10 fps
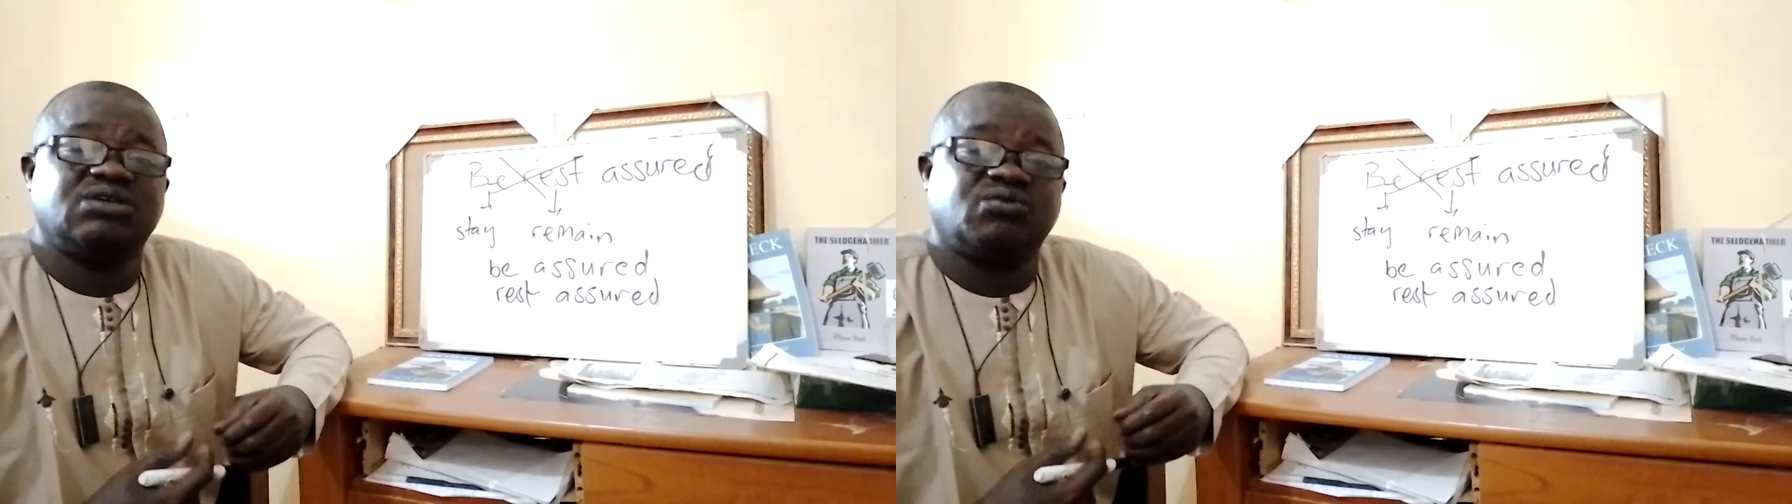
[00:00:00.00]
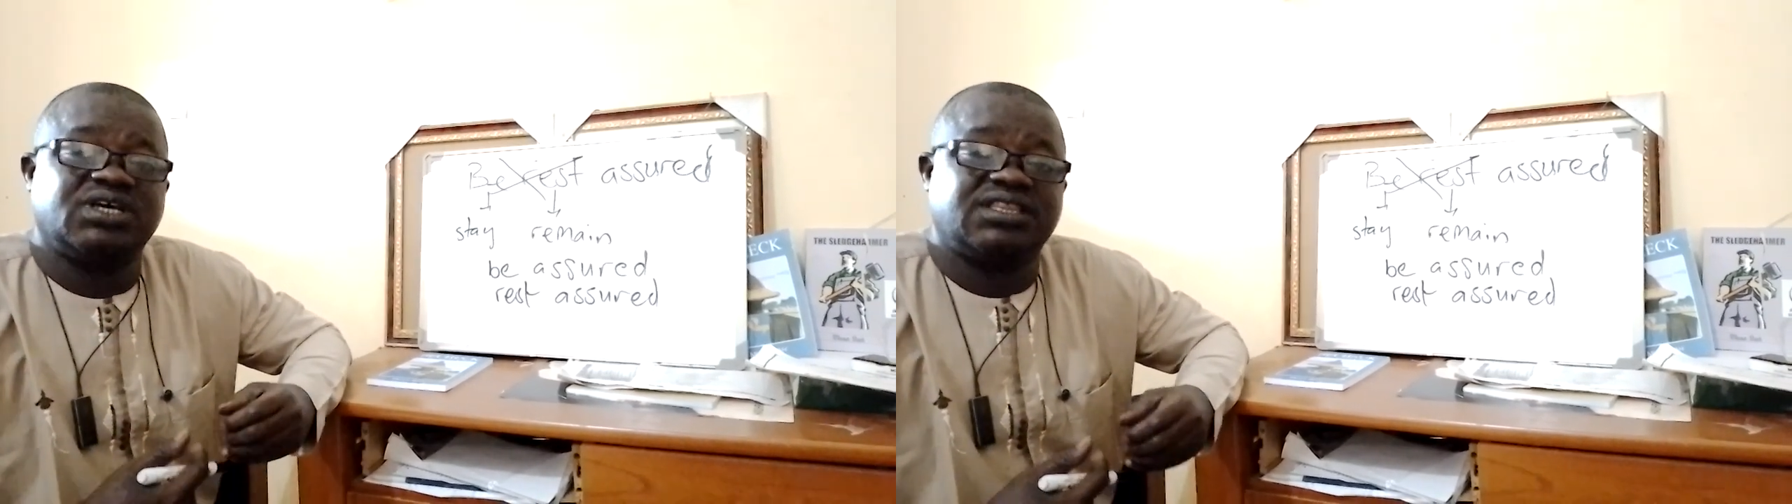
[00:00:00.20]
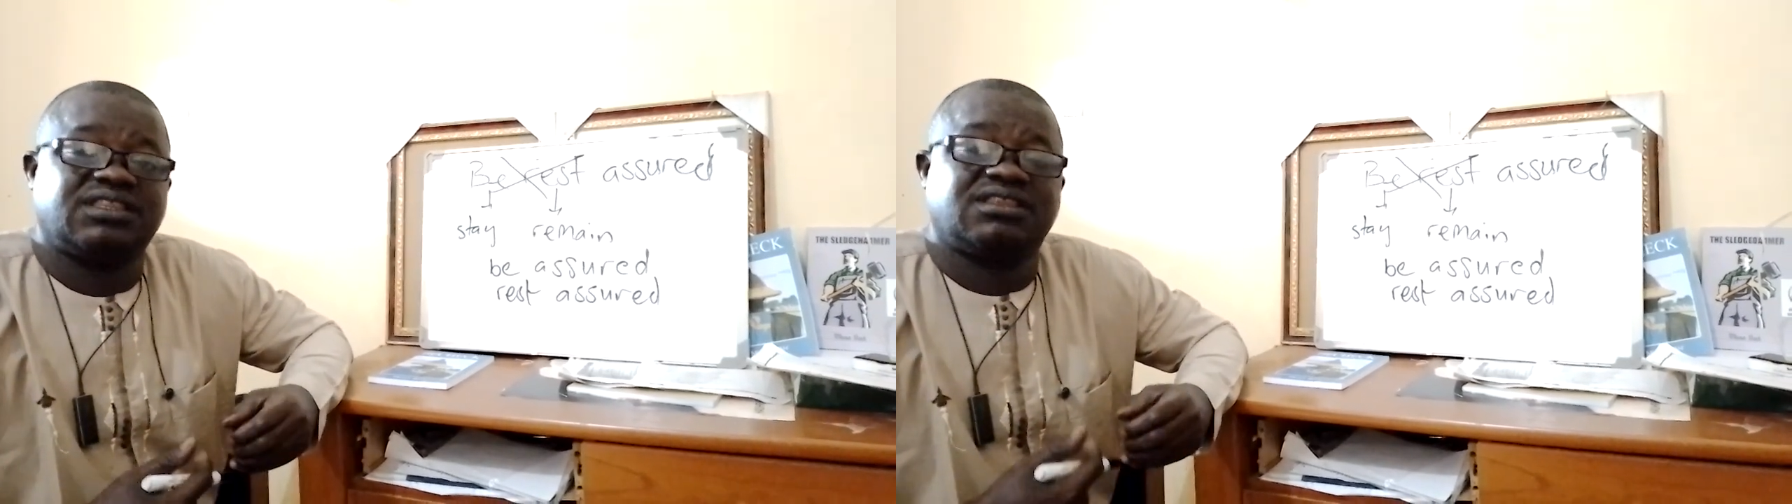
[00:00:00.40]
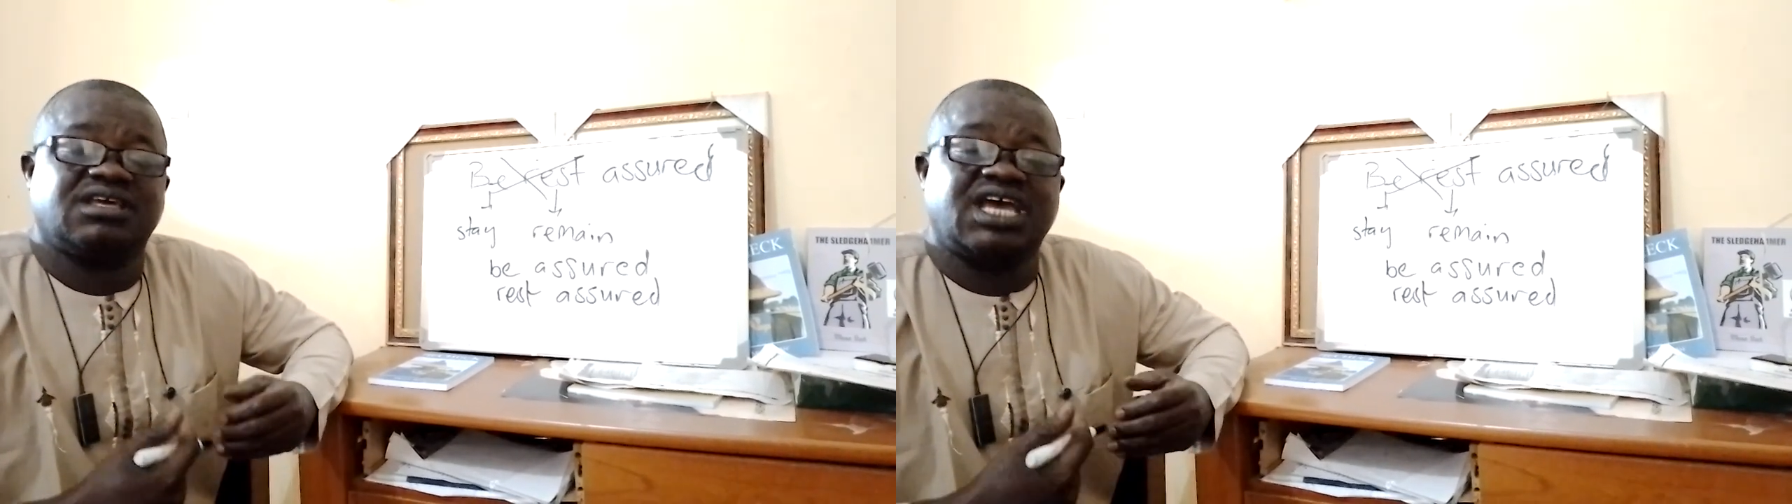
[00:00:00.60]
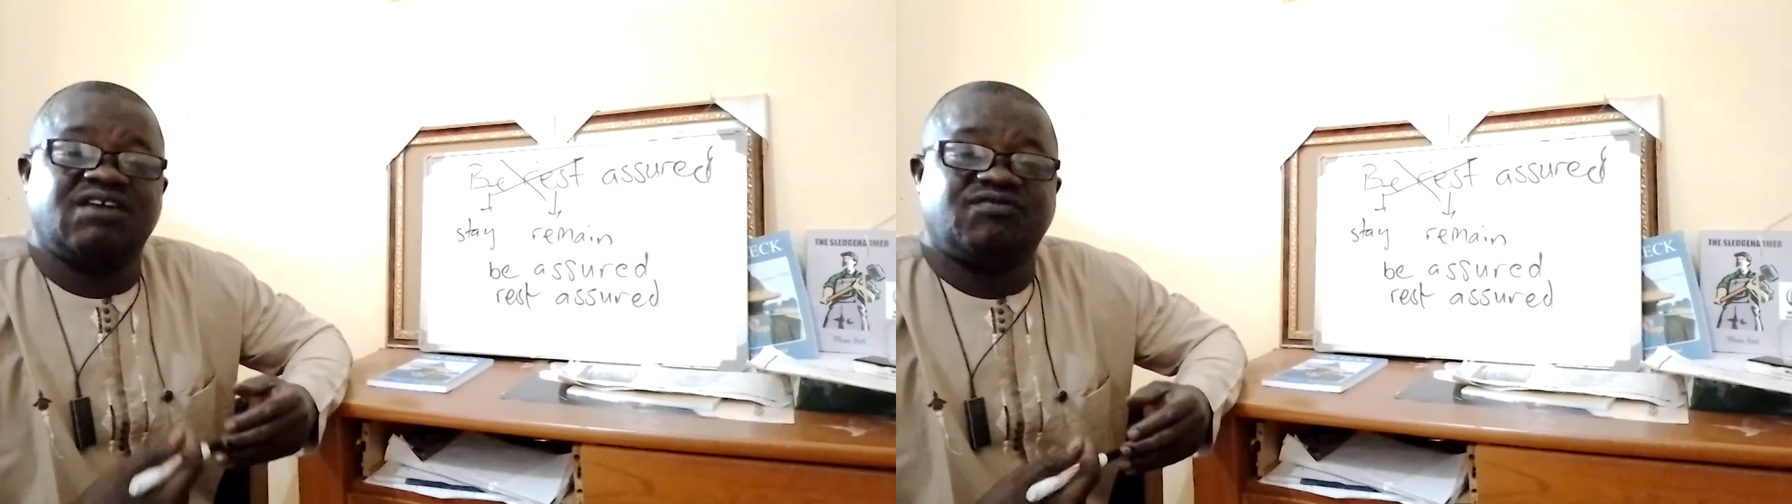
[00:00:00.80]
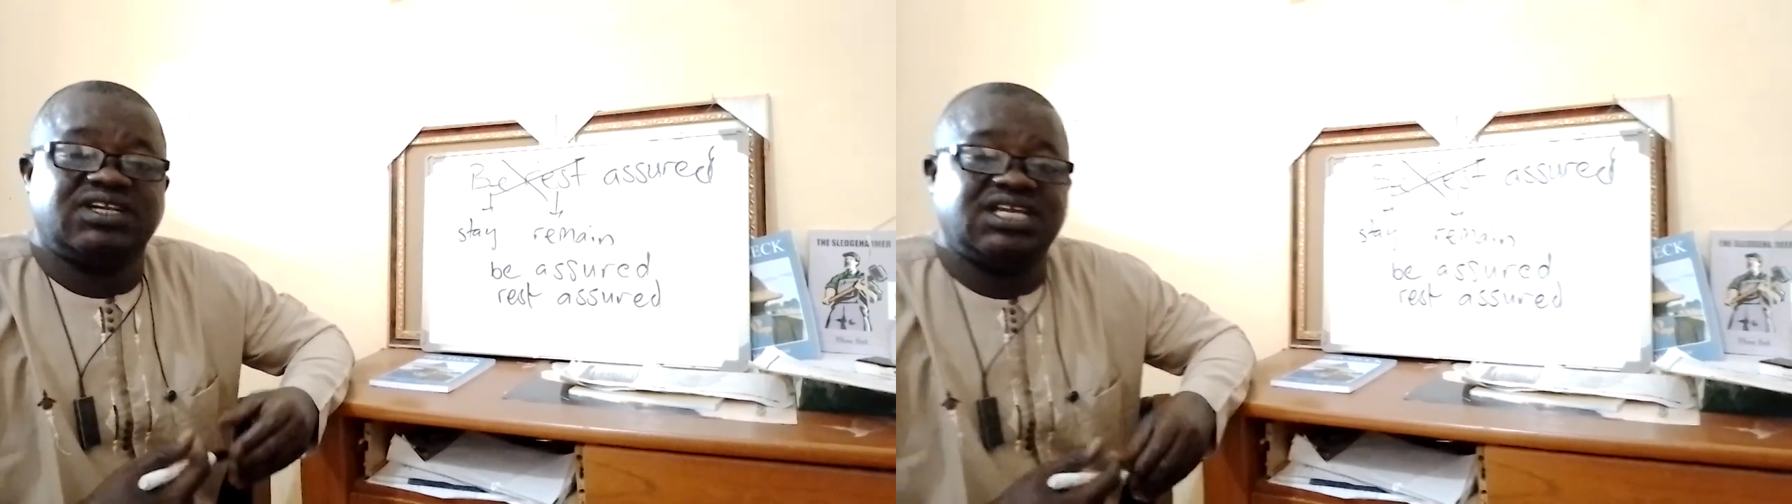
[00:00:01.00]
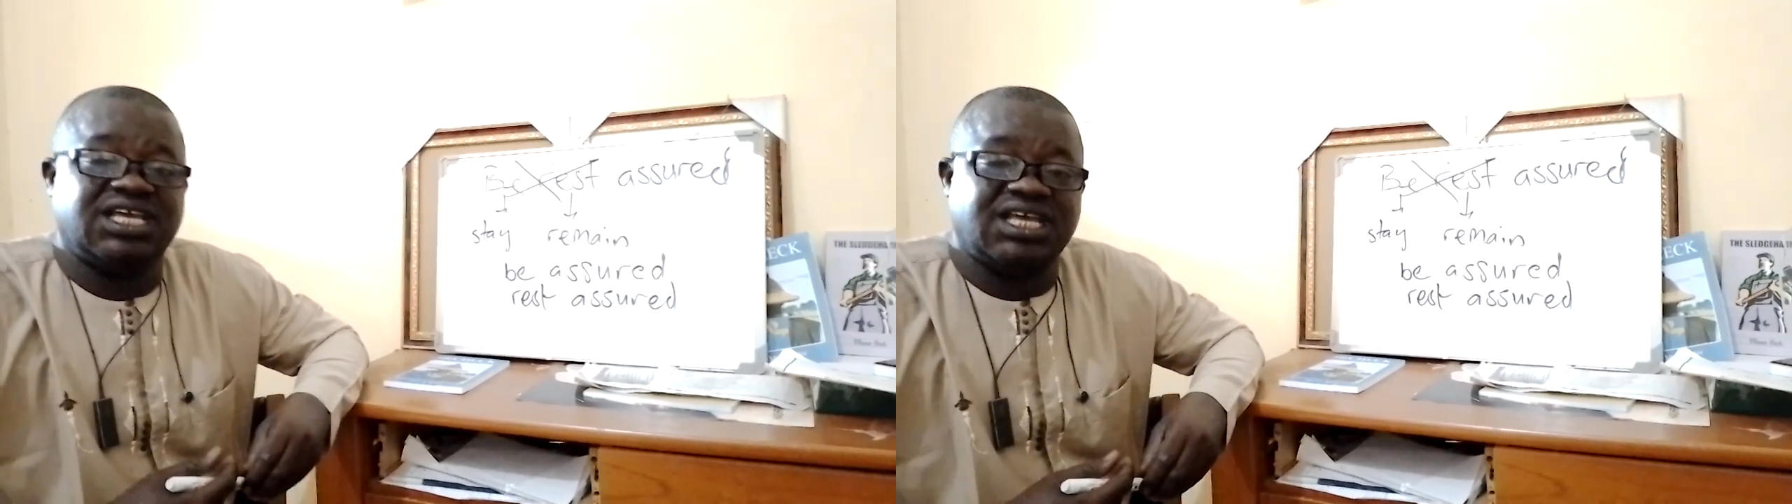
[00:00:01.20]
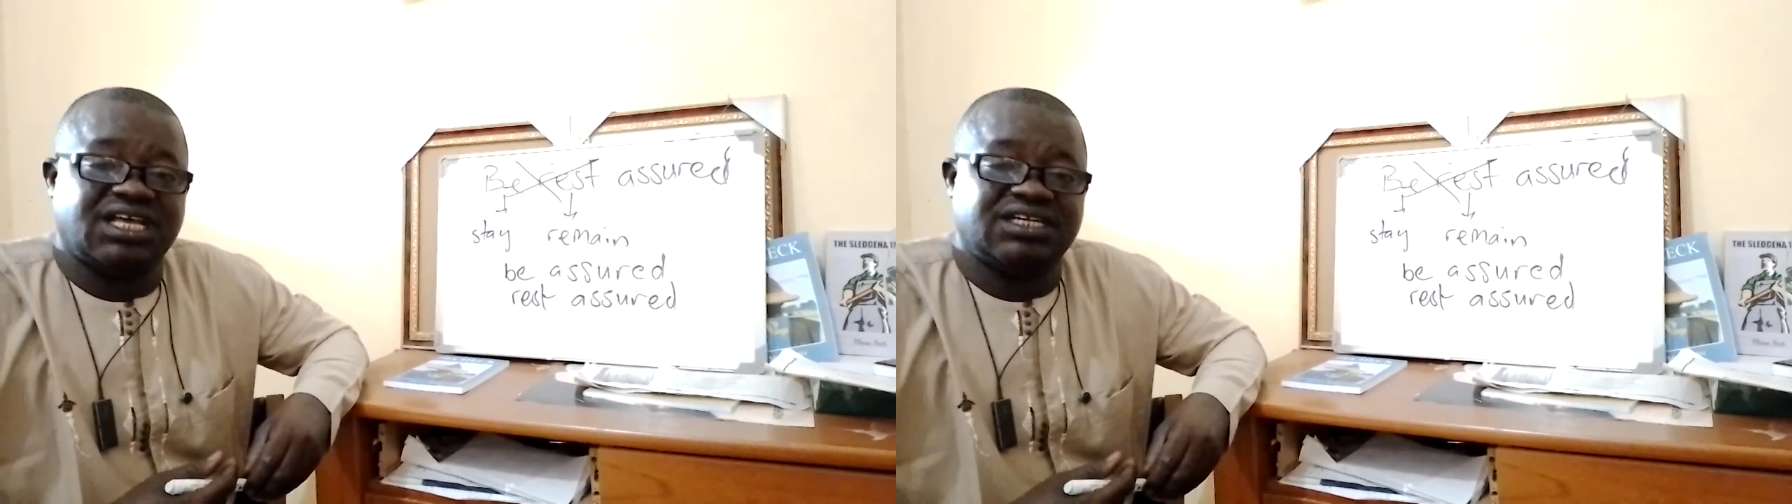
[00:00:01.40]
with
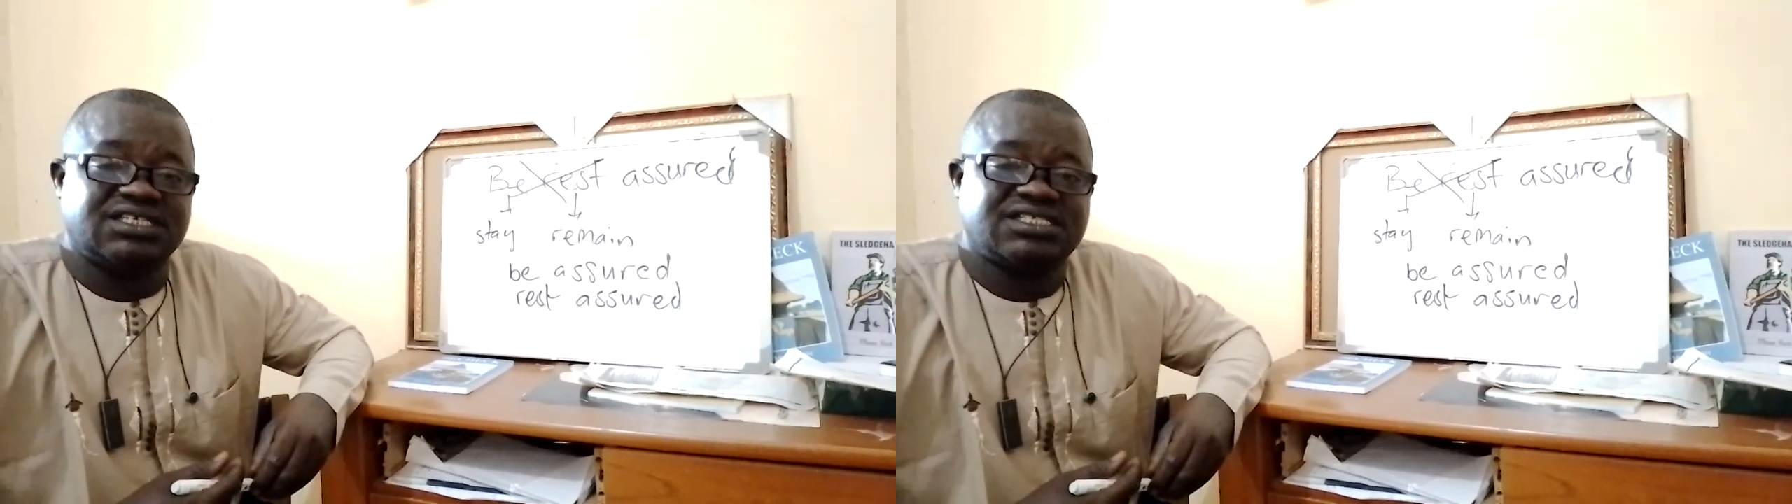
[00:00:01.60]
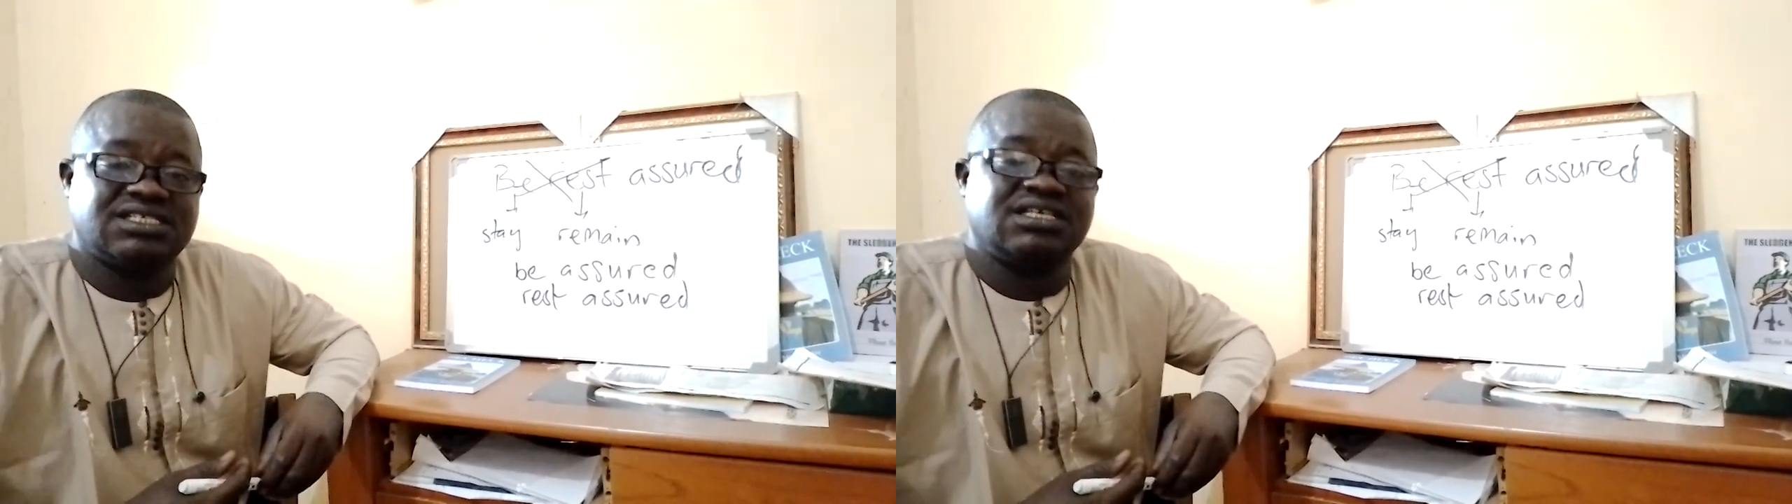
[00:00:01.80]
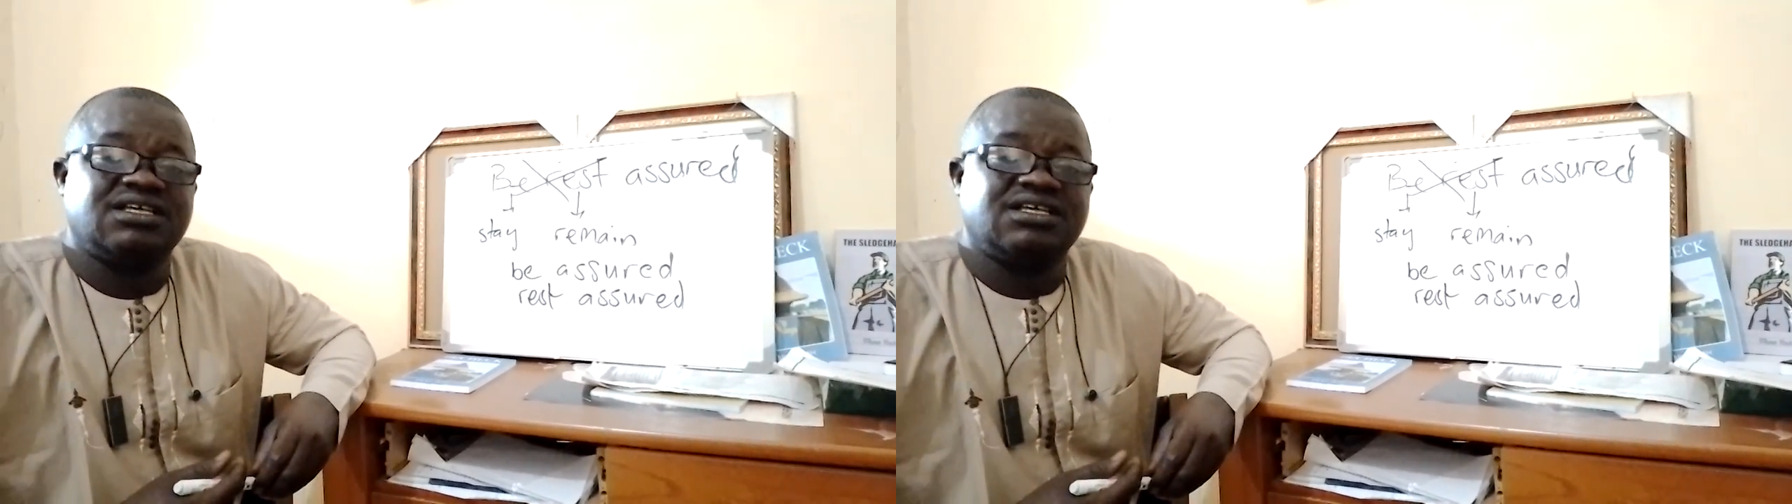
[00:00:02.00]
Everyday English.